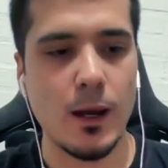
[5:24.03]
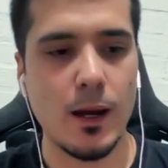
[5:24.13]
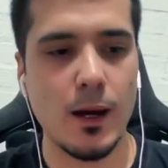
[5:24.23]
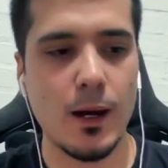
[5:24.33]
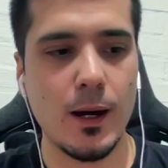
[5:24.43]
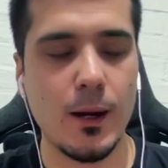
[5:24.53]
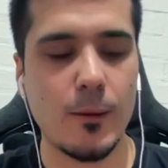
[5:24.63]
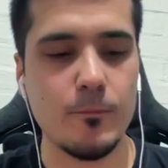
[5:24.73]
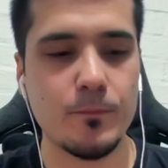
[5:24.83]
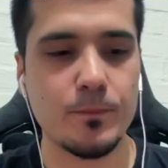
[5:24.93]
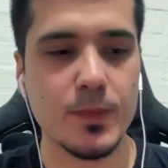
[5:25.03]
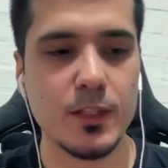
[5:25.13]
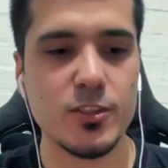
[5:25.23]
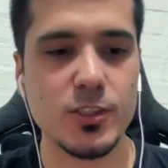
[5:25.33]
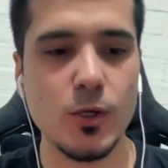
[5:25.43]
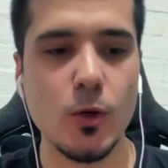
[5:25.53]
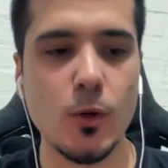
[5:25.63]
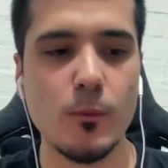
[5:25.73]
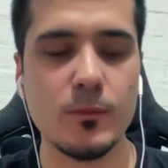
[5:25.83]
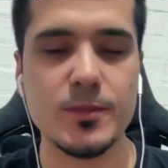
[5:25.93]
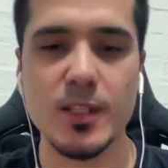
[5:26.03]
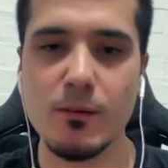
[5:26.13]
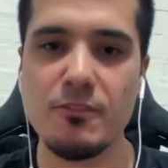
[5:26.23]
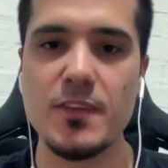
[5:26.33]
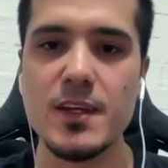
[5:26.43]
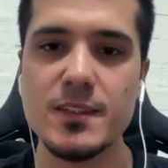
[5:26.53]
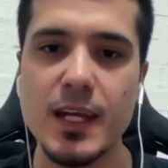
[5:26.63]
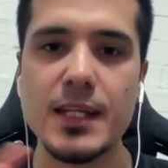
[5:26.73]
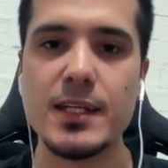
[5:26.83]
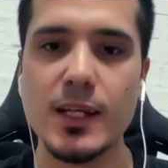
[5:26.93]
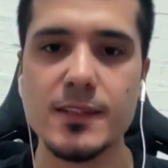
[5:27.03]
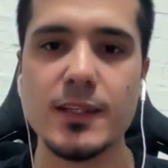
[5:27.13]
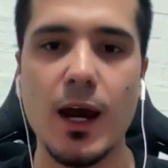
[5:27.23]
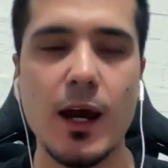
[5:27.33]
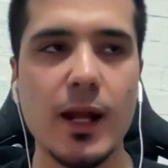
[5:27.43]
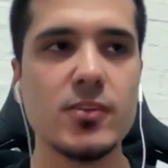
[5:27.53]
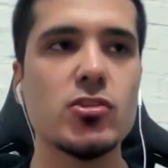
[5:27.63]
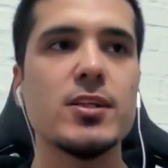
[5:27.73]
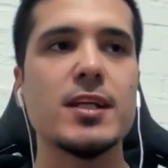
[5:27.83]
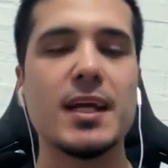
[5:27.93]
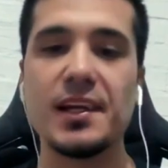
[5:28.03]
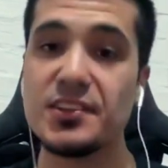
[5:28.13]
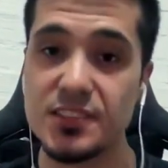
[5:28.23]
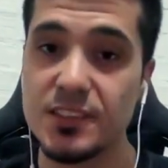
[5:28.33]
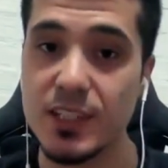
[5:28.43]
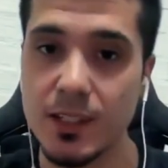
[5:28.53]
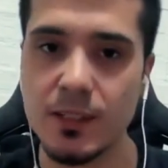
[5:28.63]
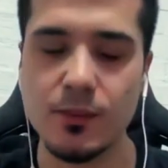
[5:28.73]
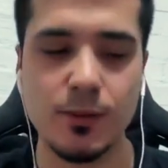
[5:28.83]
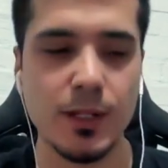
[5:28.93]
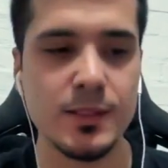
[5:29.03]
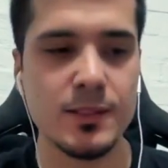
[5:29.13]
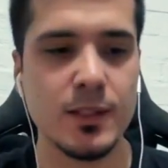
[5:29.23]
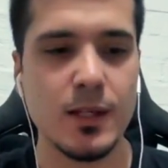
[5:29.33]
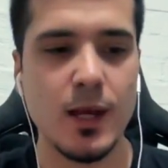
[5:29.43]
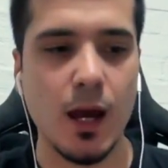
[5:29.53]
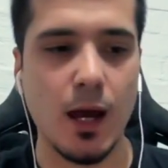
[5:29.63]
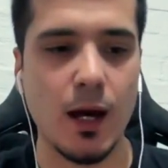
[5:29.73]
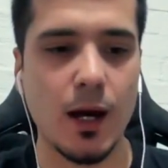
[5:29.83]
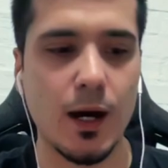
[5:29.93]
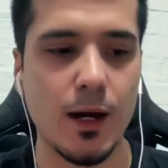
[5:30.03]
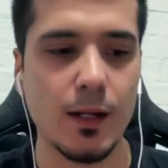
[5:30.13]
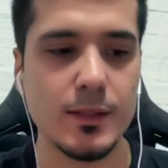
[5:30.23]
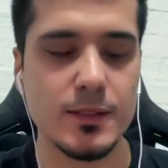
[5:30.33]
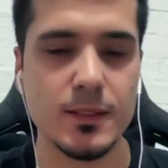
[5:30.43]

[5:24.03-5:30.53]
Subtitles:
Uh, so some of these ideas are actually interesting, right? And